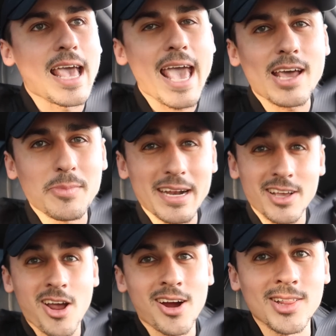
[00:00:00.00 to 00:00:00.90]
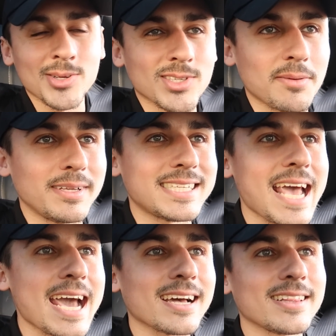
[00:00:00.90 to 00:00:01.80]
Edwin and Carlos gonna be
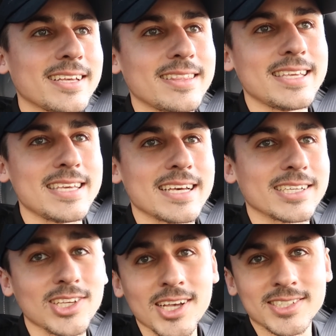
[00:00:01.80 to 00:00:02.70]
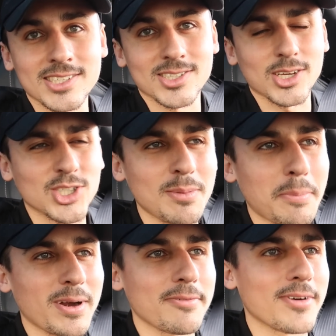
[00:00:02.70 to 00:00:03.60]
tackling the exhaust install. Should
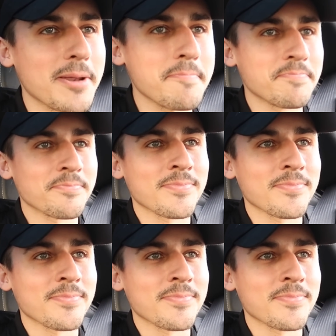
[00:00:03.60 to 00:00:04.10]
be pretty fun.